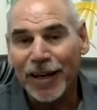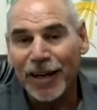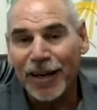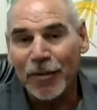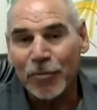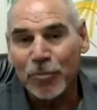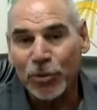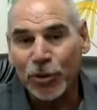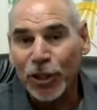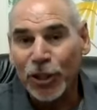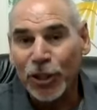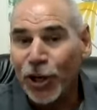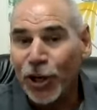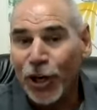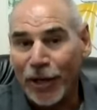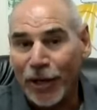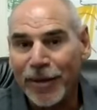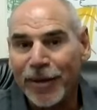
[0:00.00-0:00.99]
uh, pretty
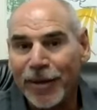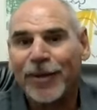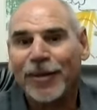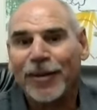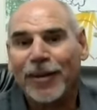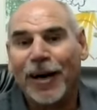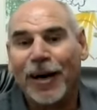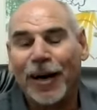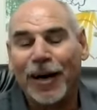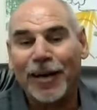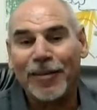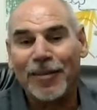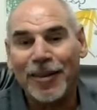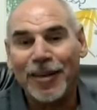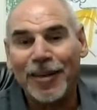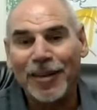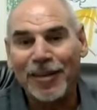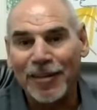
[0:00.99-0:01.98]
good. I
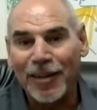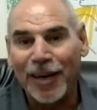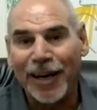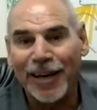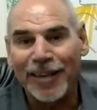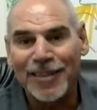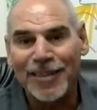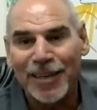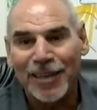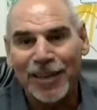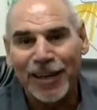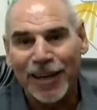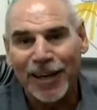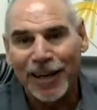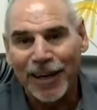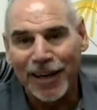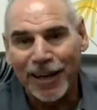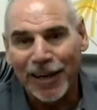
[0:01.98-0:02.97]
think that
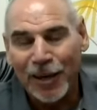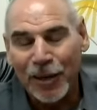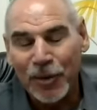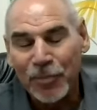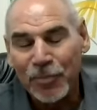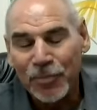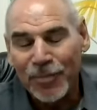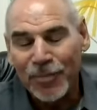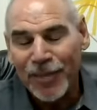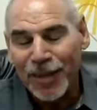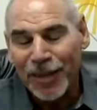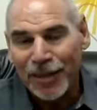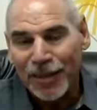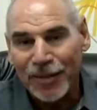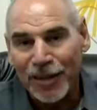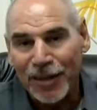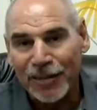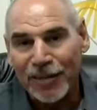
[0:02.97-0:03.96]
uh,
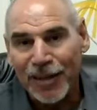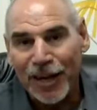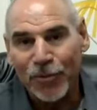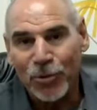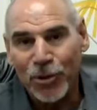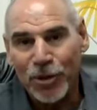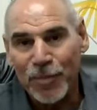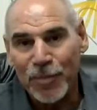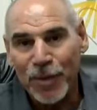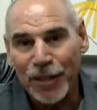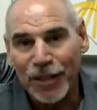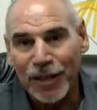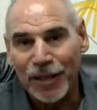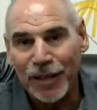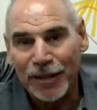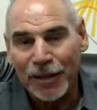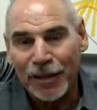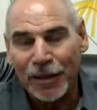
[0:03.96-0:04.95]
that that would have been
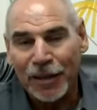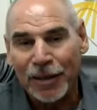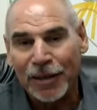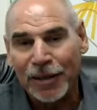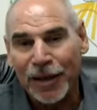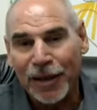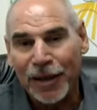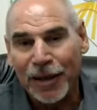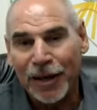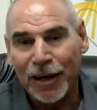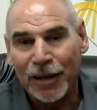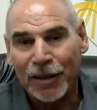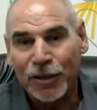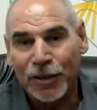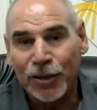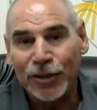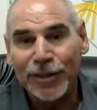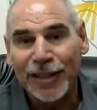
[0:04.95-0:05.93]
a, a, a,
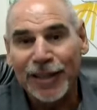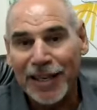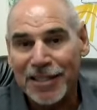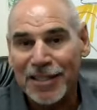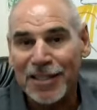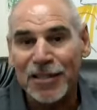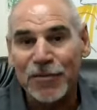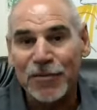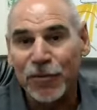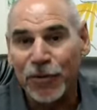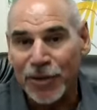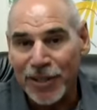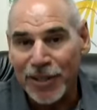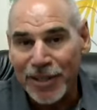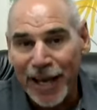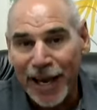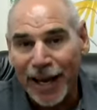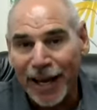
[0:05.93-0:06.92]
good lesson for
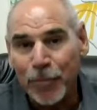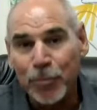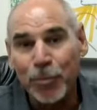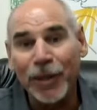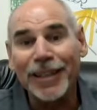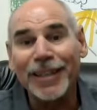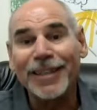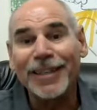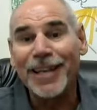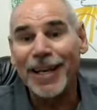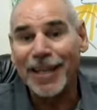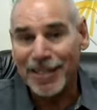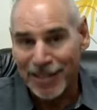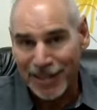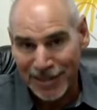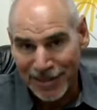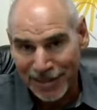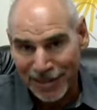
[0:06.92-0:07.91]
the day, but he
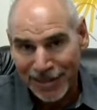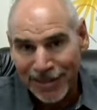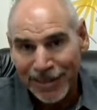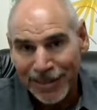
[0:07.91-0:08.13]
doesn't.